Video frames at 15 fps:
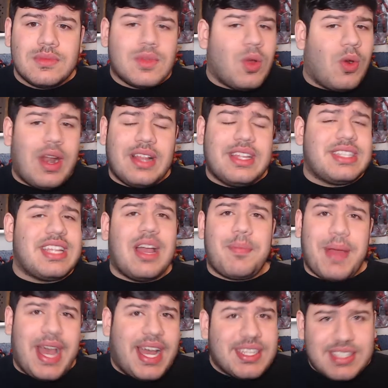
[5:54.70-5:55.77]
or at least not
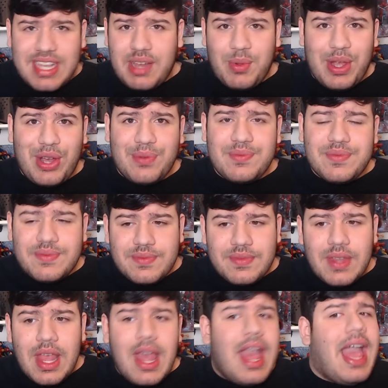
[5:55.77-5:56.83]
pass that well
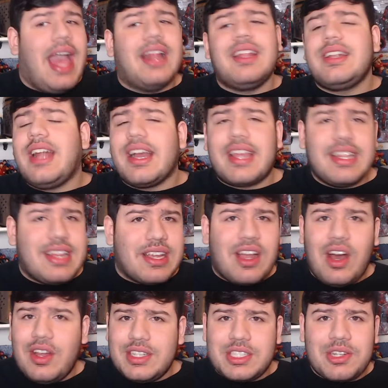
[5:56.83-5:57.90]
and then not get the
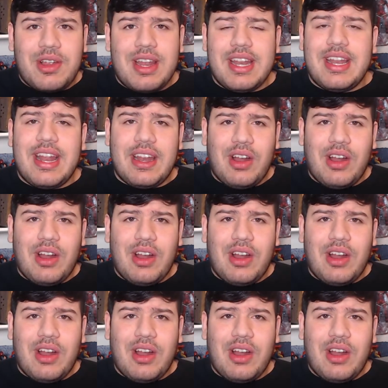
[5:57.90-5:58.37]
college credit at